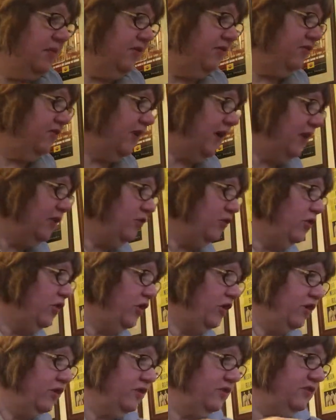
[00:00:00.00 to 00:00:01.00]
final
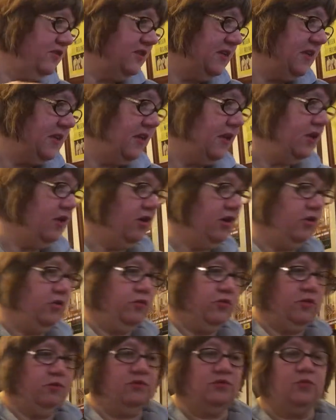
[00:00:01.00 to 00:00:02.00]
cars in here, oh,
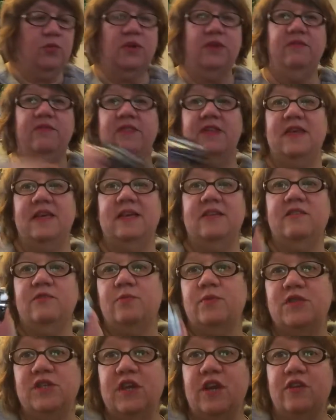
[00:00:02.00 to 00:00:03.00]
there was one of these,
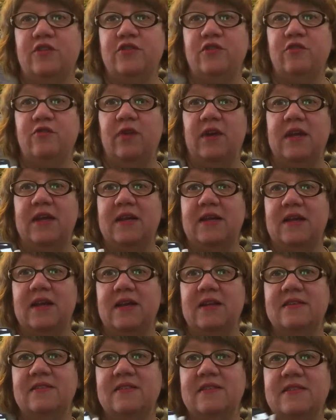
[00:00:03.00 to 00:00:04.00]
which I also
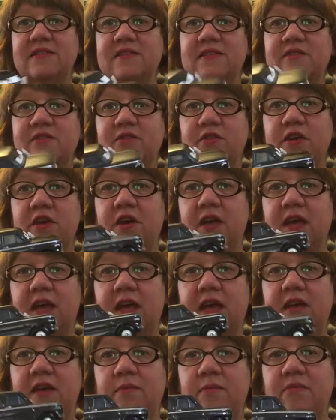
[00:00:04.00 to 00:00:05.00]
recognize. This is
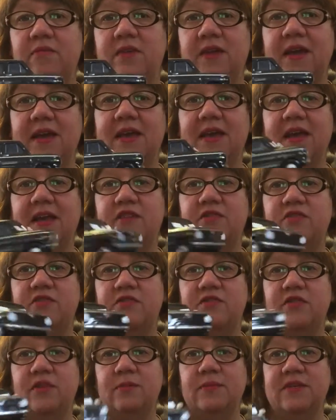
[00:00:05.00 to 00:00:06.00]
a die cast
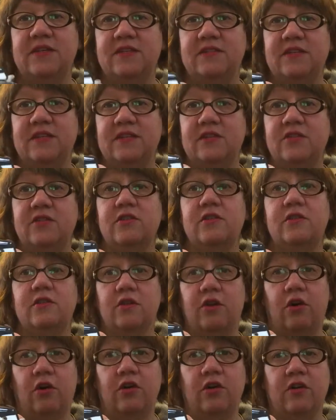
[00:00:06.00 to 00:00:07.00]
from Disney's
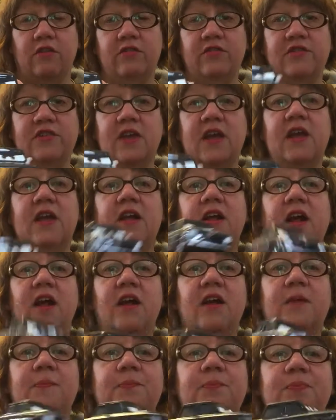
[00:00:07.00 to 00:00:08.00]
Cars.
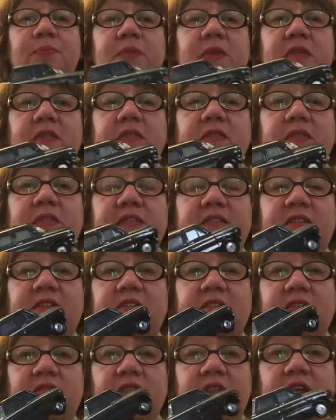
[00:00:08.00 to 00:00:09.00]
This
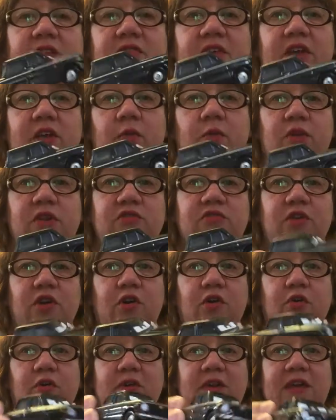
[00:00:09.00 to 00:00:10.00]
doesn't have a lot of value on its
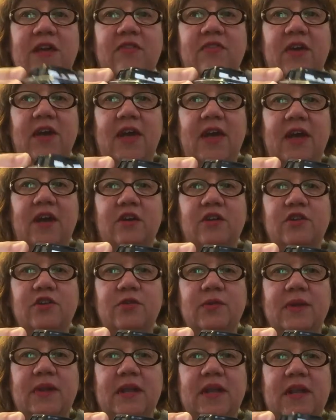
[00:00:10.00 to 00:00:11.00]
own. If I hang on to
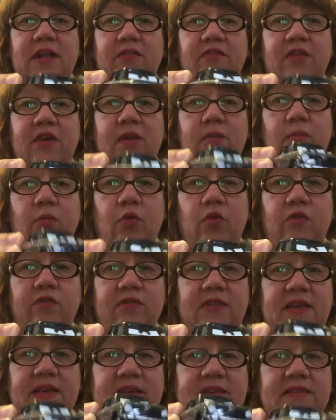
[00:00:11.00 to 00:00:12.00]
it and I find more of
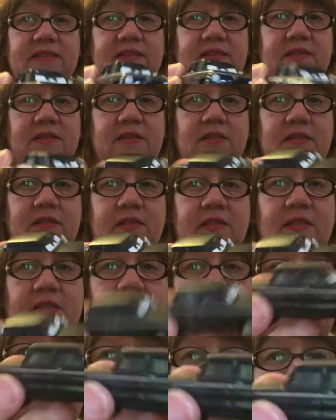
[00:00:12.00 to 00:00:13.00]
these,
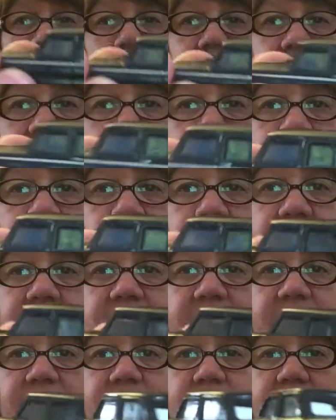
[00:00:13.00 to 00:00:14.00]
then it would
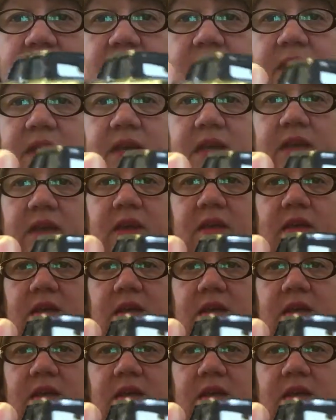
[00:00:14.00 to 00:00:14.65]
definitely